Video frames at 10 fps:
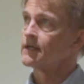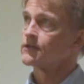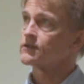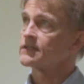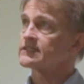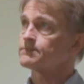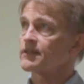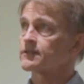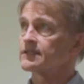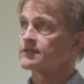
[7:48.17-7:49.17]
So this
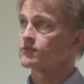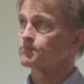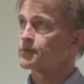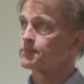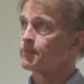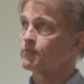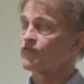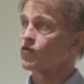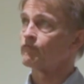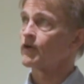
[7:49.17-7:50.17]
method didn't
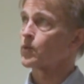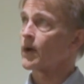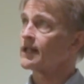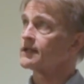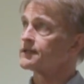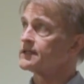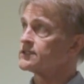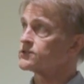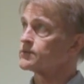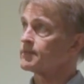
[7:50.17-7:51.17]
perform very well.
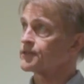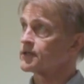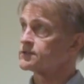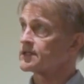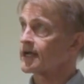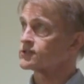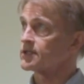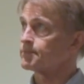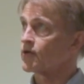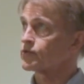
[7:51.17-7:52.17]
These 2 methods
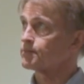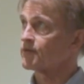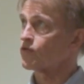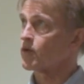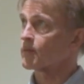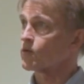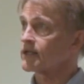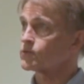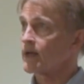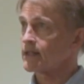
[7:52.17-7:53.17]
actually both perform
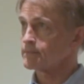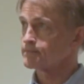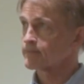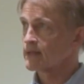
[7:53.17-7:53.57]
quite well.